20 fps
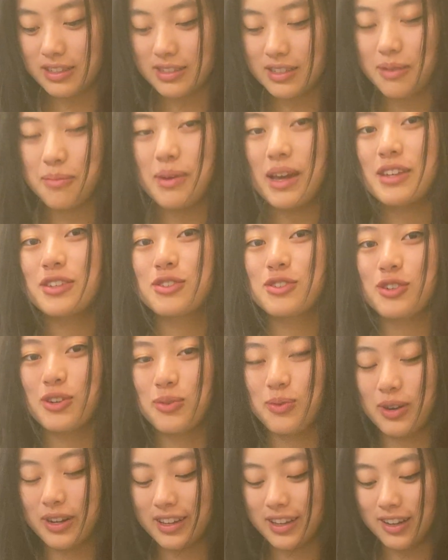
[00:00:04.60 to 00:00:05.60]
semester
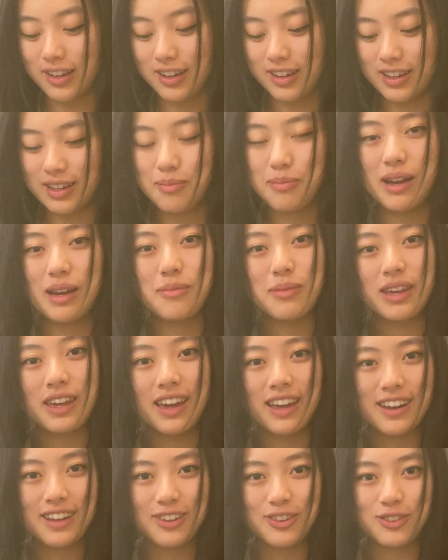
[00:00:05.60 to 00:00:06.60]
working on in my
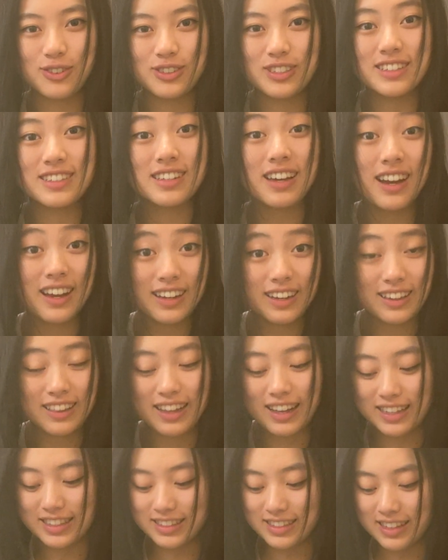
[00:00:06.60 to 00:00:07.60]
mechanical design
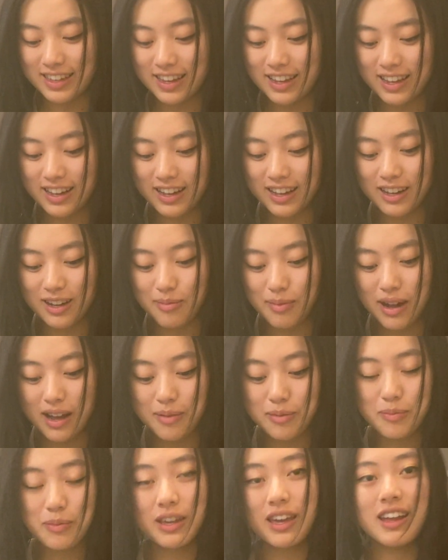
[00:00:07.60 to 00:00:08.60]
class. I'm
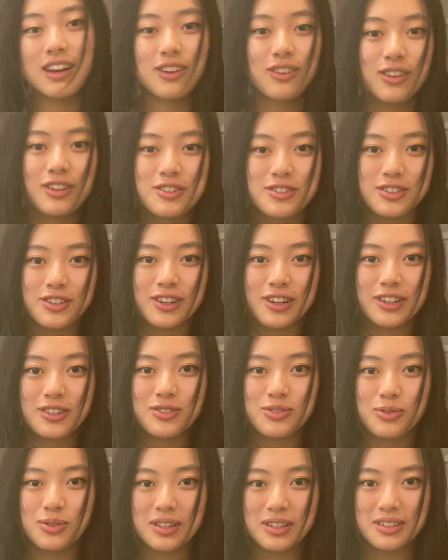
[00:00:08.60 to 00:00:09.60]
a mechanical engineering
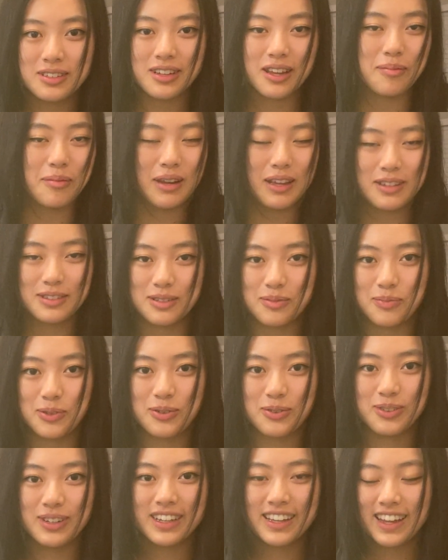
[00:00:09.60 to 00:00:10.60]
student, I'm at
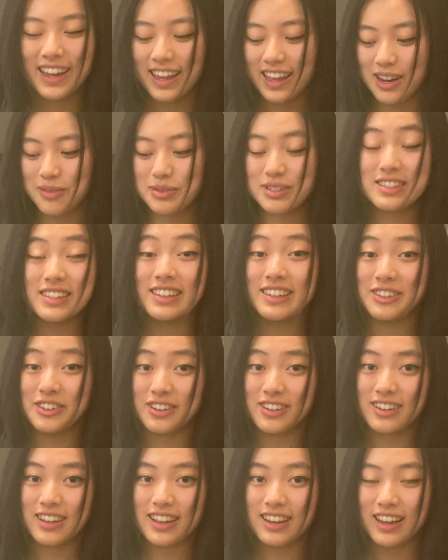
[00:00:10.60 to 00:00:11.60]
SMU, and I'm a
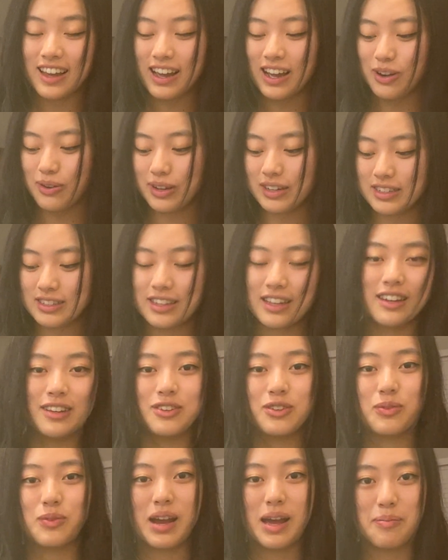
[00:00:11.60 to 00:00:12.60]
senior. And how I decided
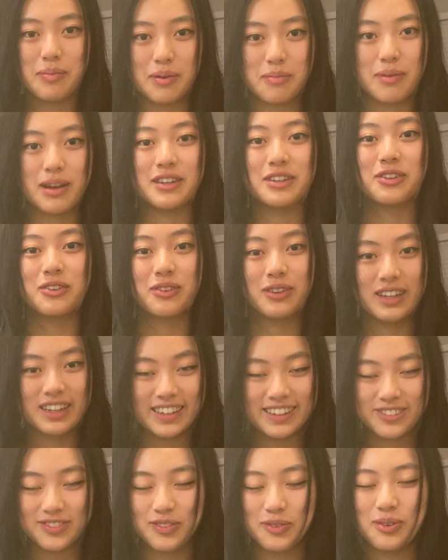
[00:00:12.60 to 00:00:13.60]
to wrap up my
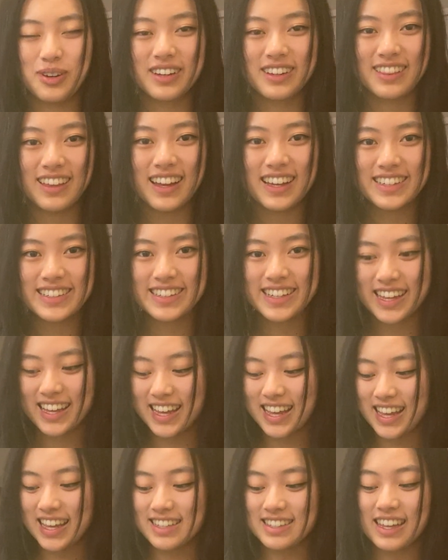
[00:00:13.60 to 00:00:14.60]
degree for one class
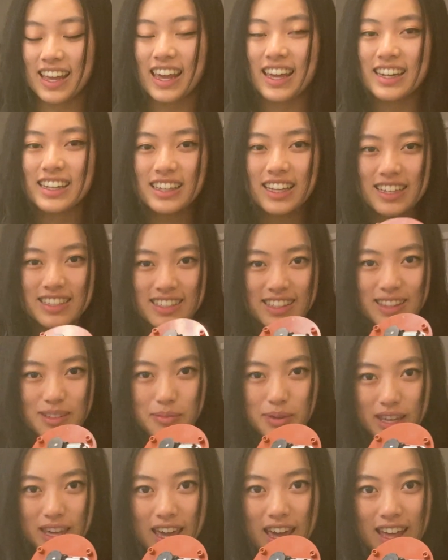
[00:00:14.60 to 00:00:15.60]
is analyzing the
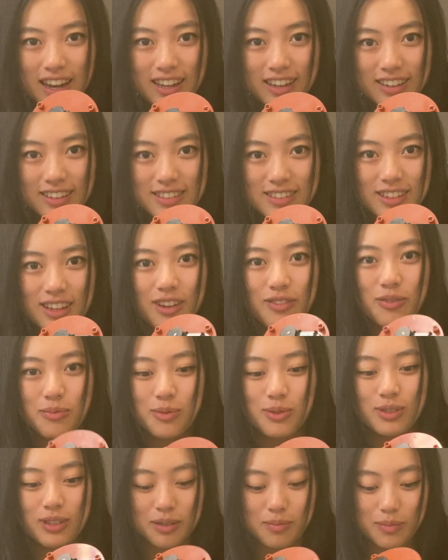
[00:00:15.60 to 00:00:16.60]
mechanics of a
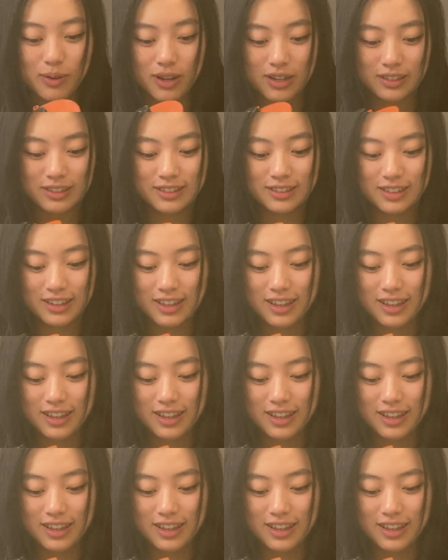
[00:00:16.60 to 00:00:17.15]
music box.